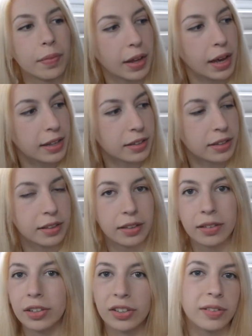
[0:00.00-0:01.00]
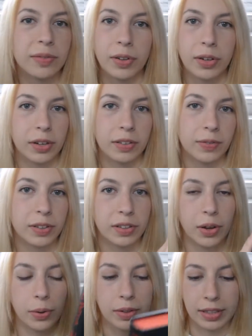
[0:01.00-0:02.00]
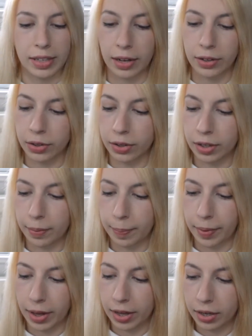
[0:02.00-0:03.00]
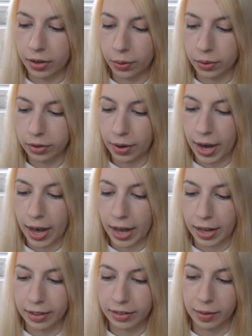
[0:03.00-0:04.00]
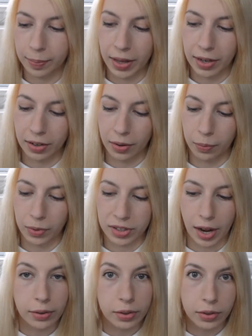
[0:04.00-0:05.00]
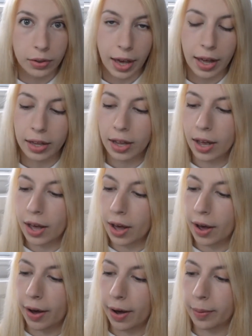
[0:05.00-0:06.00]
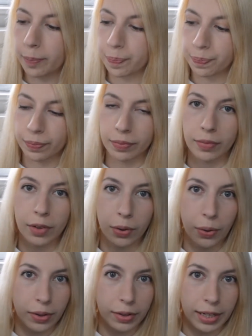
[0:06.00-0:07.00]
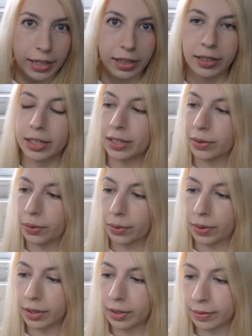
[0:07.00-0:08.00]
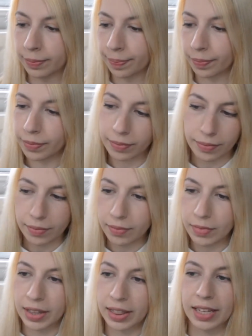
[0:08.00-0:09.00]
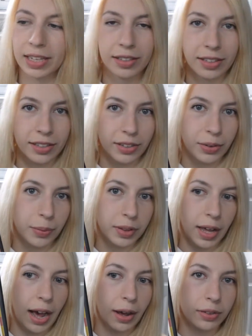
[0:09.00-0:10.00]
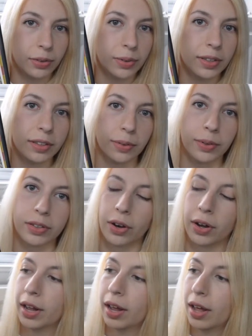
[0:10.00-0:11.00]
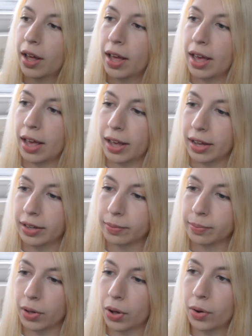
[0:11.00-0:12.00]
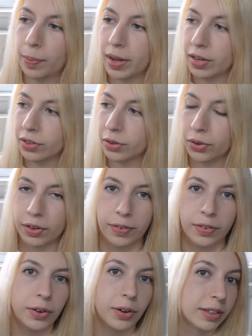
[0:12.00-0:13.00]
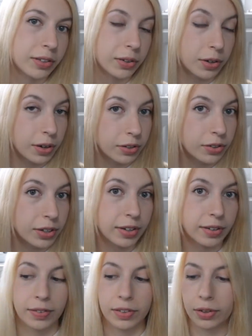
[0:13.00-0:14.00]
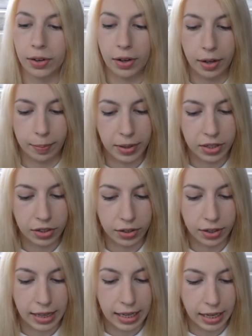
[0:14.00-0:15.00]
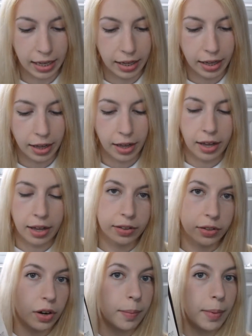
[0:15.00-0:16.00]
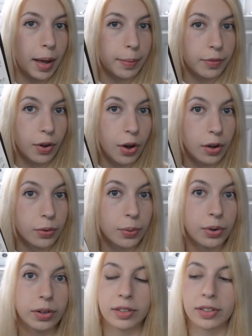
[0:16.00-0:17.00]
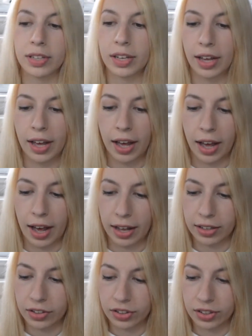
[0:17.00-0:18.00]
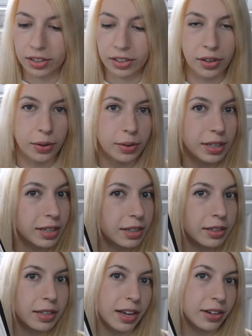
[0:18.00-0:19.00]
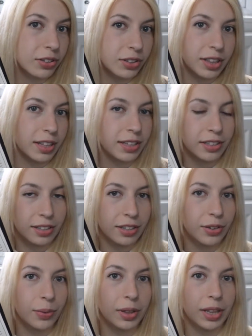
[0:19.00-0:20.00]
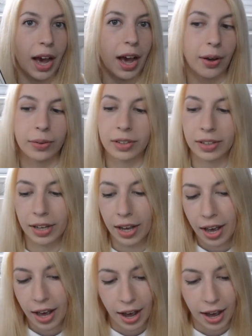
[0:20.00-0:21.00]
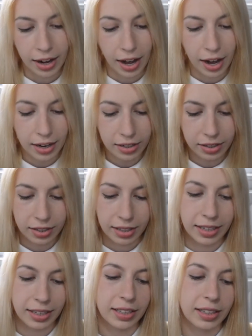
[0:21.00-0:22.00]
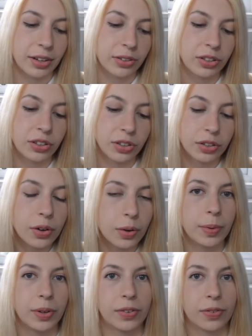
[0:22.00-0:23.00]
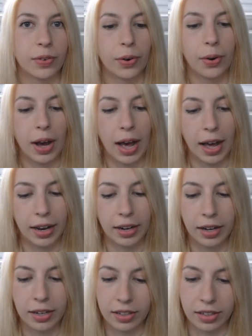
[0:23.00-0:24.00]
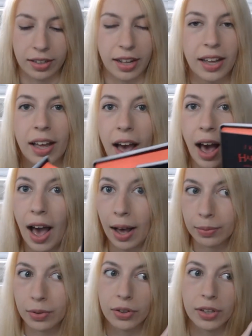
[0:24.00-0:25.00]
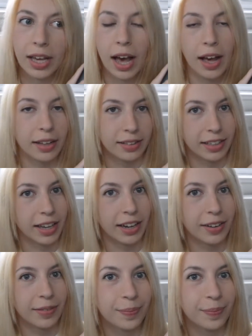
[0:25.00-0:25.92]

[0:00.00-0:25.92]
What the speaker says: it's just Philosopher's Stone standard, but it also has, depending on which house you get, all like little things to do with the house you're in. So it's got a whole page on Gryffindor, it's got Godric Gryffindor, a picture thingy, it's got a map of Hogwarts, and just, you know, little extra things to do with the house. And I just think they're so beautiful, and I just absolutely had to get it.